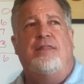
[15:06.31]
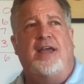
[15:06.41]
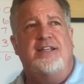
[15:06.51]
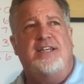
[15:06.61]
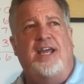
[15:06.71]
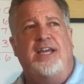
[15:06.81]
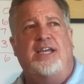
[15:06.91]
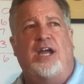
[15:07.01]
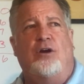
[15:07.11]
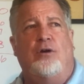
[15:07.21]
they take
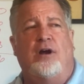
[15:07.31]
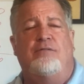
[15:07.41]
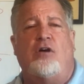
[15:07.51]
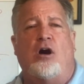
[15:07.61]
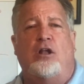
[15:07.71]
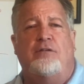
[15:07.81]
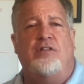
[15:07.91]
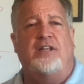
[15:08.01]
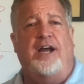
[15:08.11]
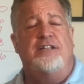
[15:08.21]
care of all of
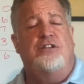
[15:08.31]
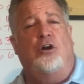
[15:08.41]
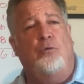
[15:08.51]
the lines that